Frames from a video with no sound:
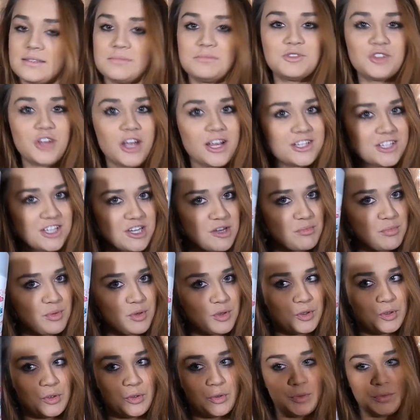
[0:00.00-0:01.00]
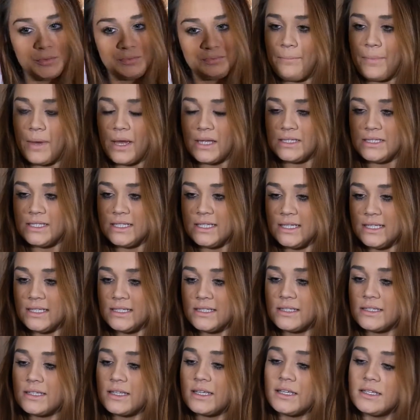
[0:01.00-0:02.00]
Some dry shampoo,
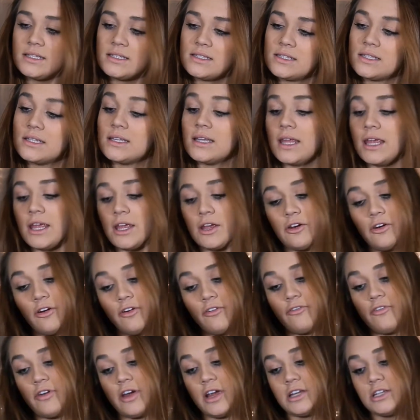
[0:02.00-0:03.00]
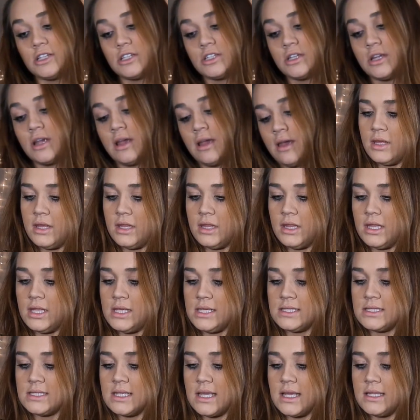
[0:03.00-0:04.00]
Batiste Instant Hair Refresh in
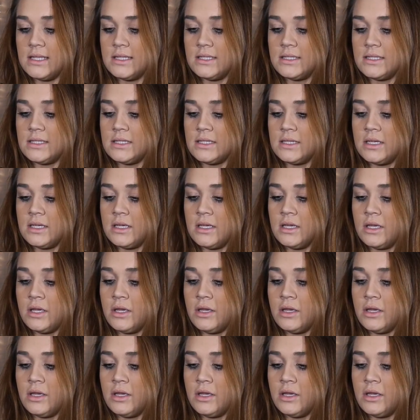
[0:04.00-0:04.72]
the scent